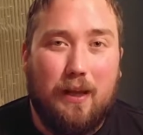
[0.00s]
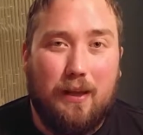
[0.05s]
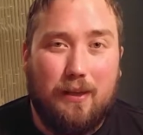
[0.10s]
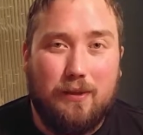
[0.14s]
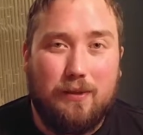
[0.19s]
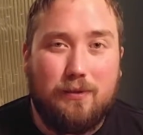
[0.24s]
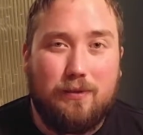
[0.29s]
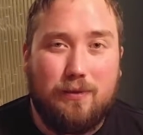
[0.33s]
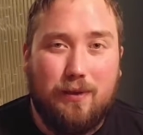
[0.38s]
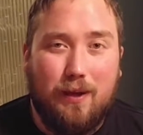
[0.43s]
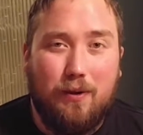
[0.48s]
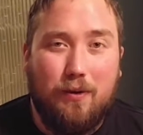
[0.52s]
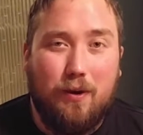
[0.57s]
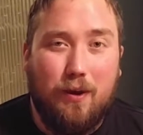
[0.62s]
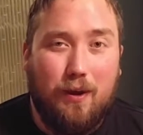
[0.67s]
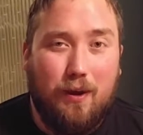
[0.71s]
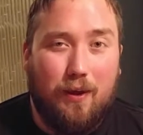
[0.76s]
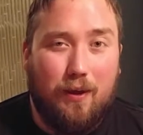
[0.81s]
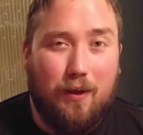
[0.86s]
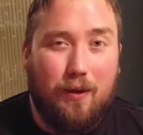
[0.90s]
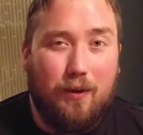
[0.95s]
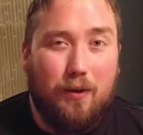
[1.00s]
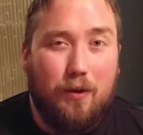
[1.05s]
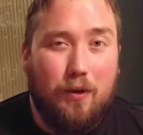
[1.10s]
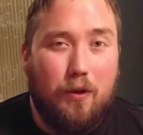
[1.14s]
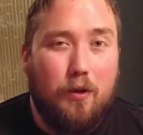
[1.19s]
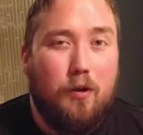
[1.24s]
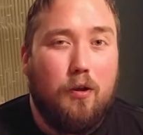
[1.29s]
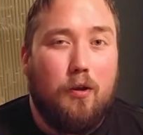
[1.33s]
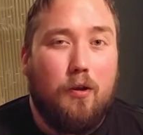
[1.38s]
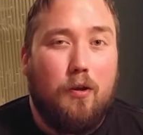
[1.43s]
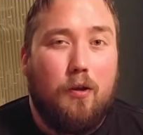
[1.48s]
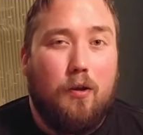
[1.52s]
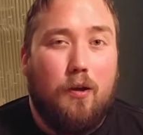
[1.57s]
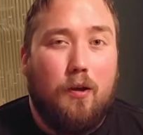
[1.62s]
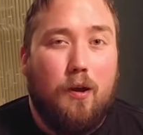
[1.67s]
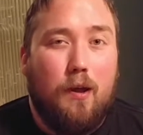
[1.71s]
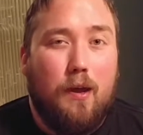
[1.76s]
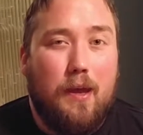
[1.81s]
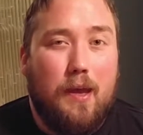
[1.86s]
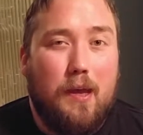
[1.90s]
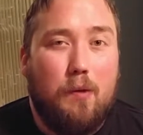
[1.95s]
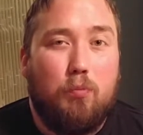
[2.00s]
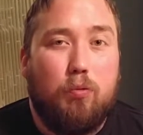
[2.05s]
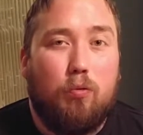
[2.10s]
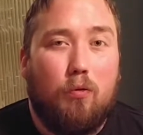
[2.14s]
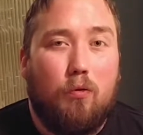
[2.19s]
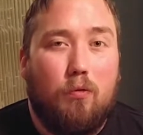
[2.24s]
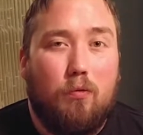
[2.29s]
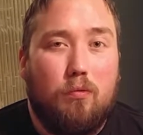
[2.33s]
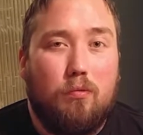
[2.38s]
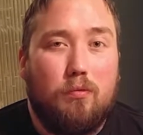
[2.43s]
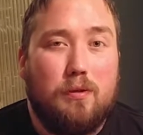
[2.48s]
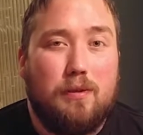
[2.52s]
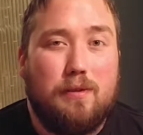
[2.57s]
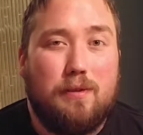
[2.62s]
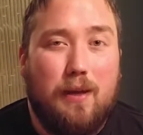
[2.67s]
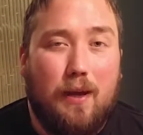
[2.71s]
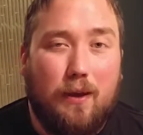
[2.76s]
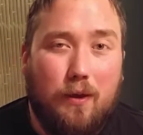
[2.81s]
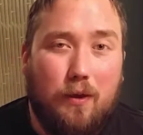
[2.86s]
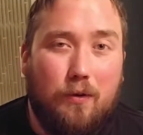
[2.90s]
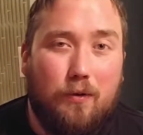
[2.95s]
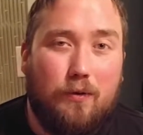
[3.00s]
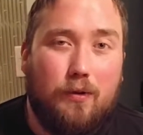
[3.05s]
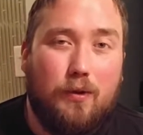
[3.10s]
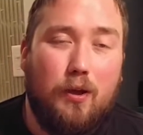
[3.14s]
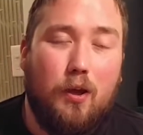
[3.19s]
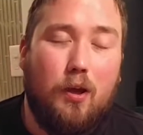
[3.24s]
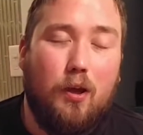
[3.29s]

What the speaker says: Sunday, April 2nd.